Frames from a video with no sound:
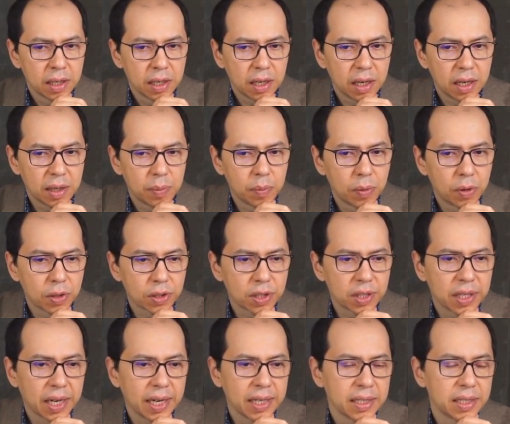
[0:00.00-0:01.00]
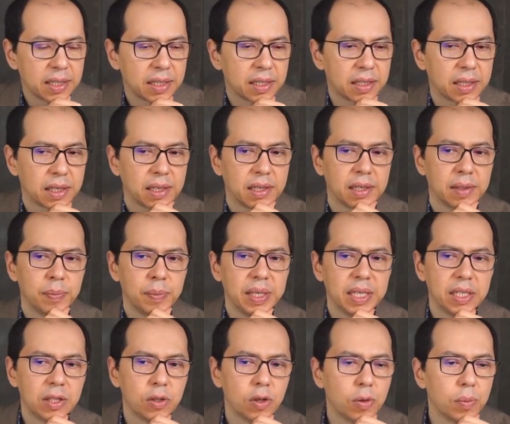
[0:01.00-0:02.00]
both sides
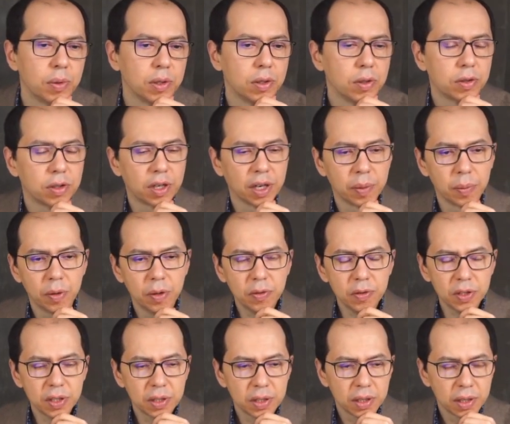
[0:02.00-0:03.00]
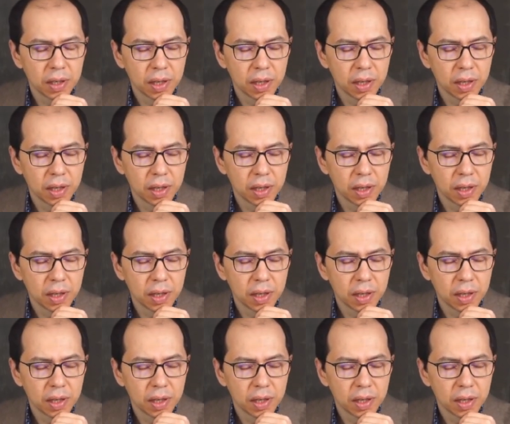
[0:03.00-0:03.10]
made normal looking moves.